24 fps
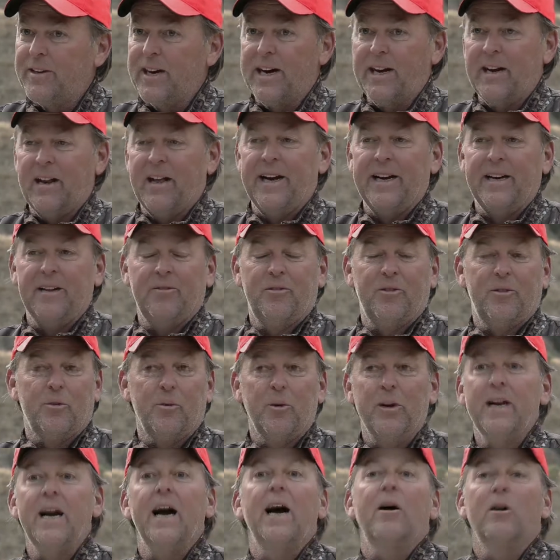got like
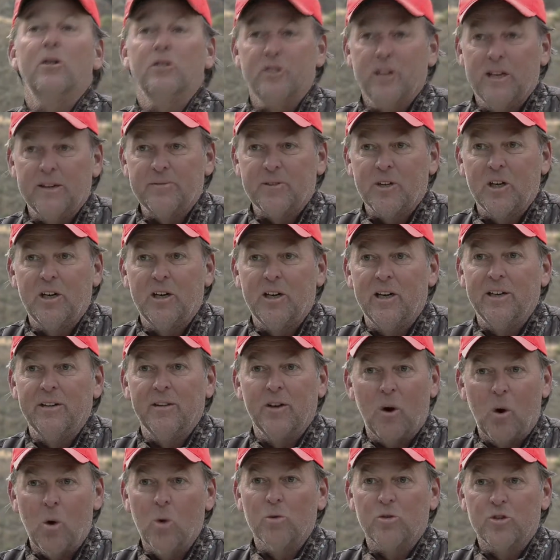3 hours left to hunt
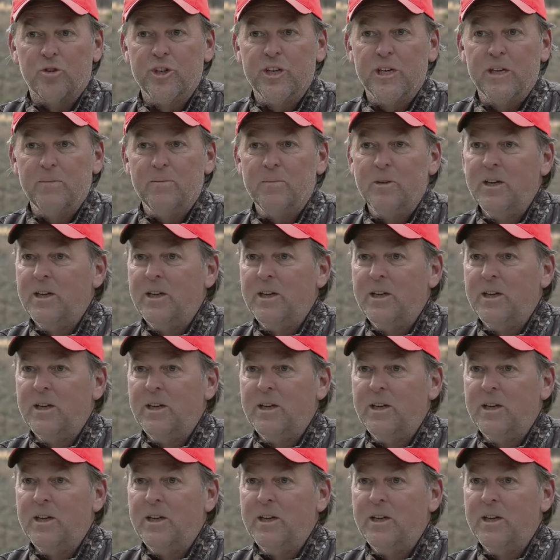the whole trip.